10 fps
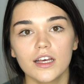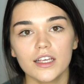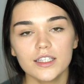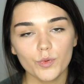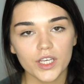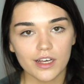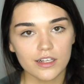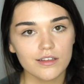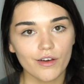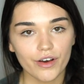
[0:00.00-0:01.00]
it's
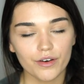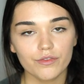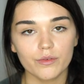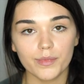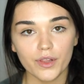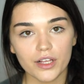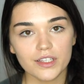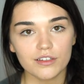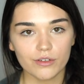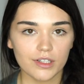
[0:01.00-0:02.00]
because of blood
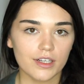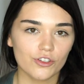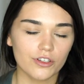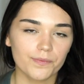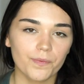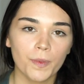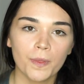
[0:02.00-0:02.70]
circulation.